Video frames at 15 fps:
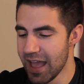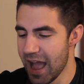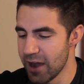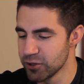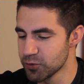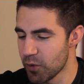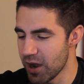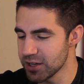
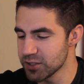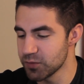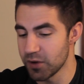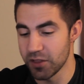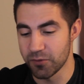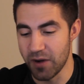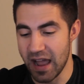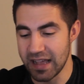I was watching
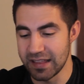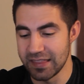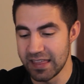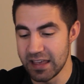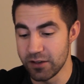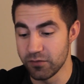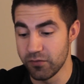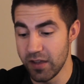one of the Rocket
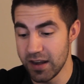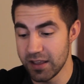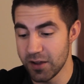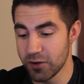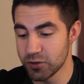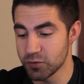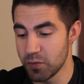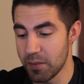League
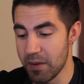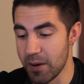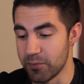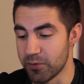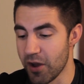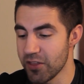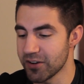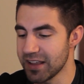videos when my
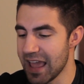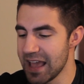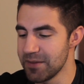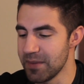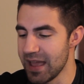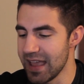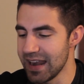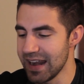brother
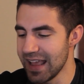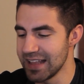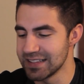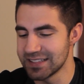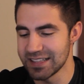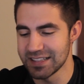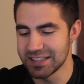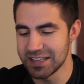came in, and
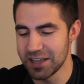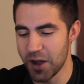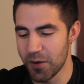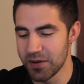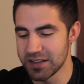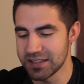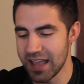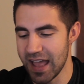since he
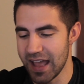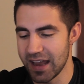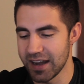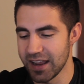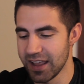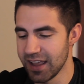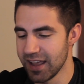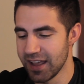always
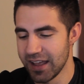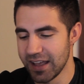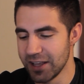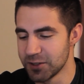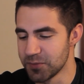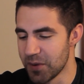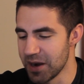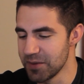had
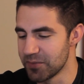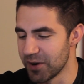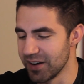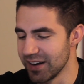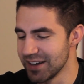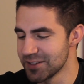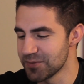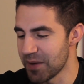his money
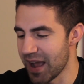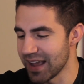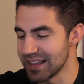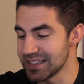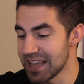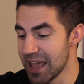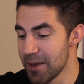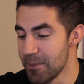burning in his
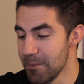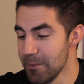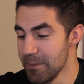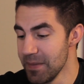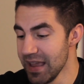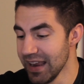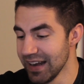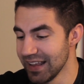pockets,
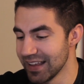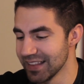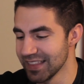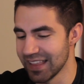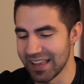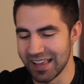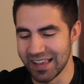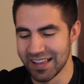
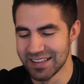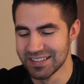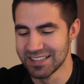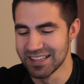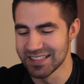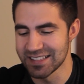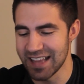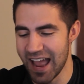immediately
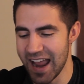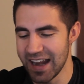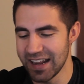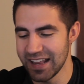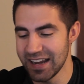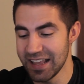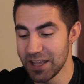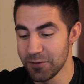
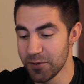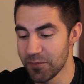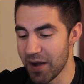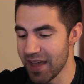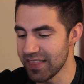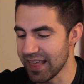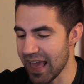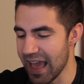decided he would
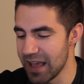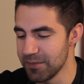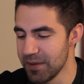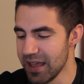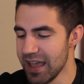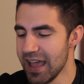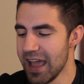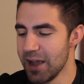buy the game.
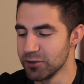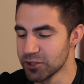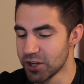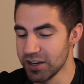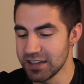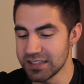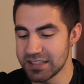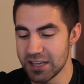It was a
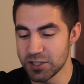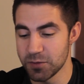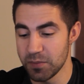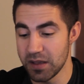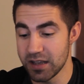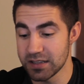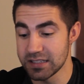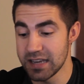good decision
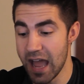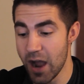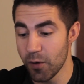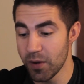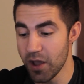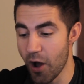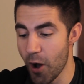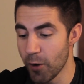because now
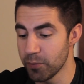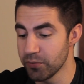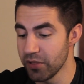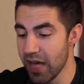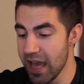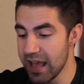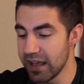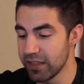we all
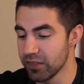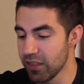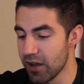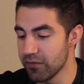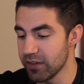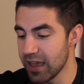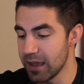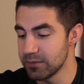play and
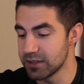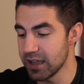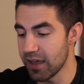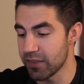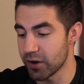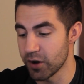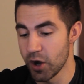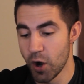love the game
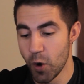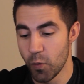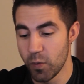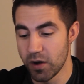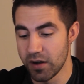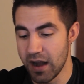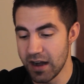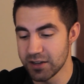together.
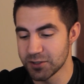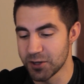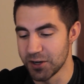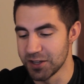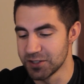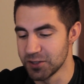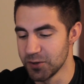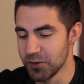We are not as good
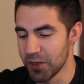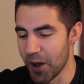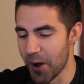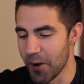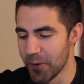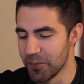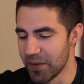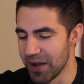as you
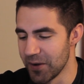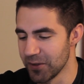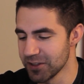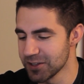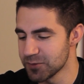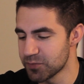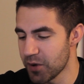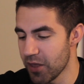though. My
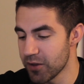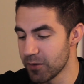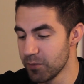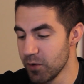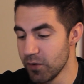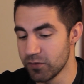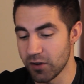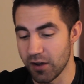oldest brother
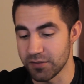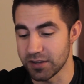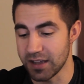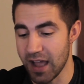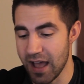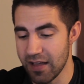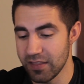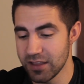moved off to
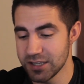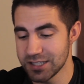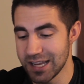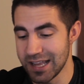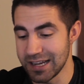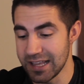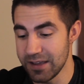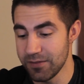college
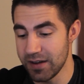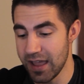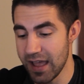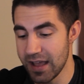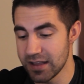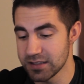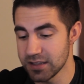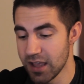and even
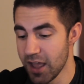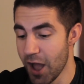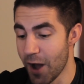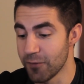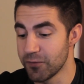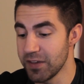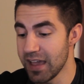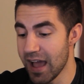has
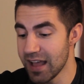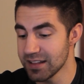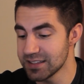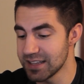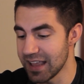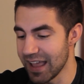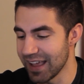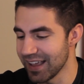a
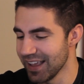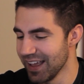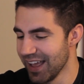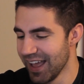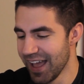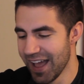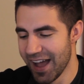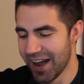fiance,
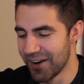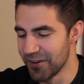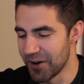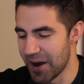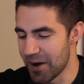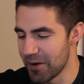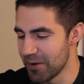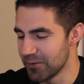or
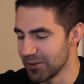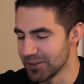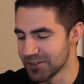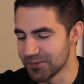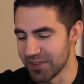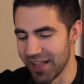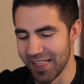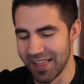however you
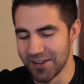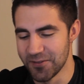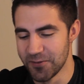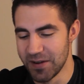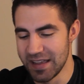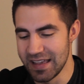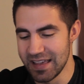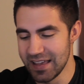spell it.
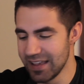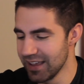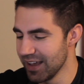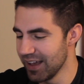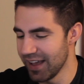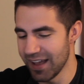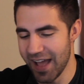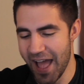We
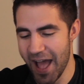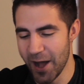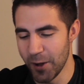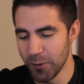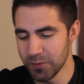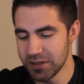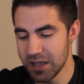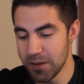
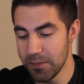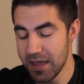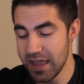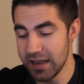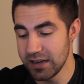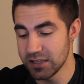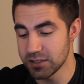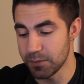helped him
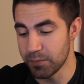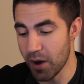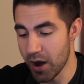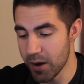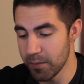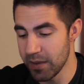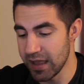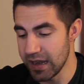in his
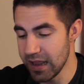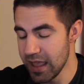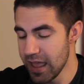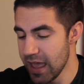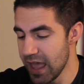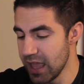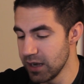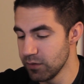apartment
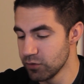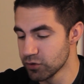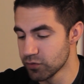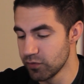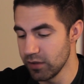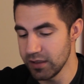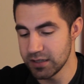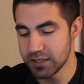and it was
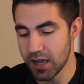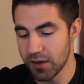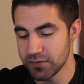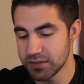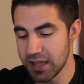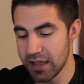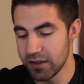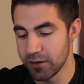really tough
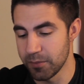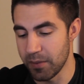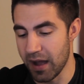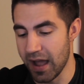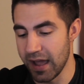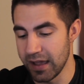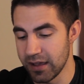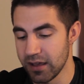saying
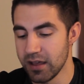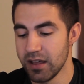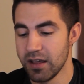goodbye.